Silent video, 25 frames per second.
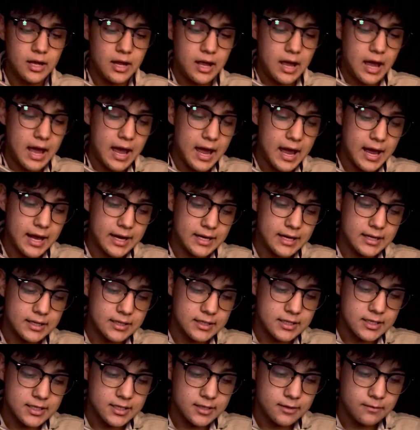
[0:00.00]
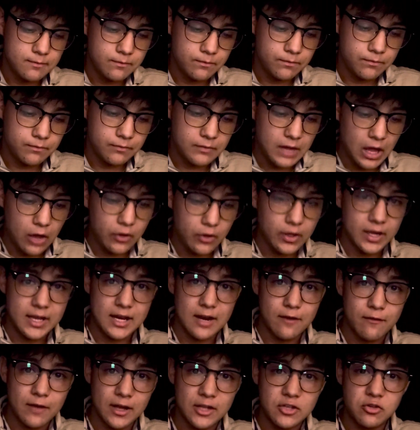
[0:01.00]
and how they can
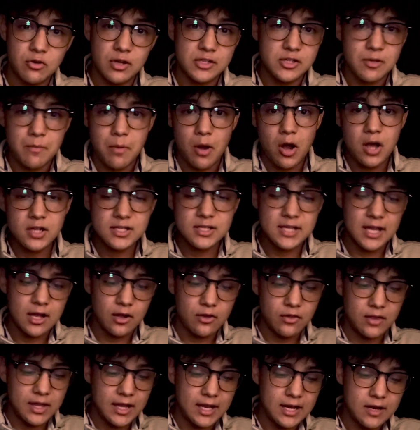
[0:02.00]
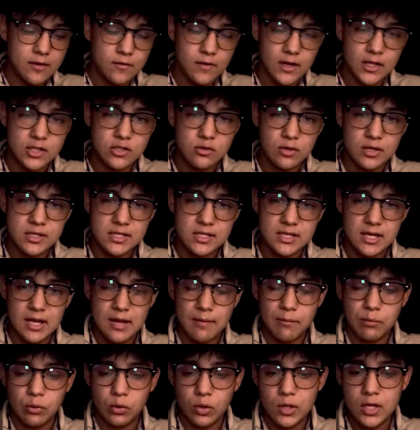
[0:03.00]
affect you as a boss, how they can affect you as an
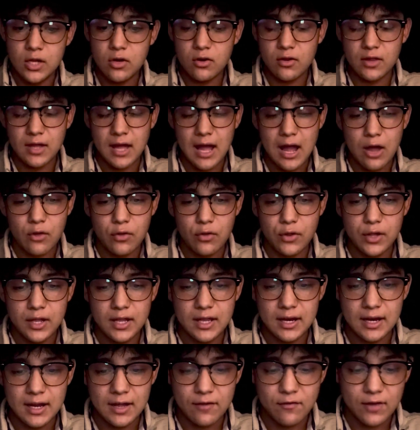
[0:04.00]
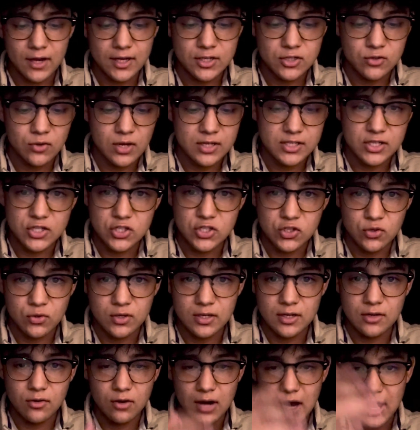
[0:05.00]
employee, or how they can affect you as a
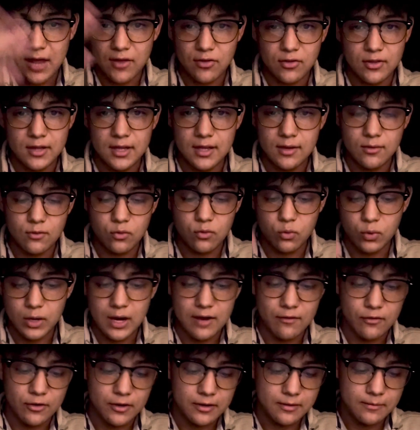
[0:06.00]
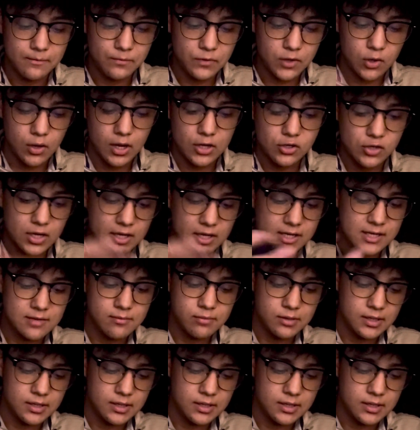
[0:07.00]
student or athlete, whatever. I tried to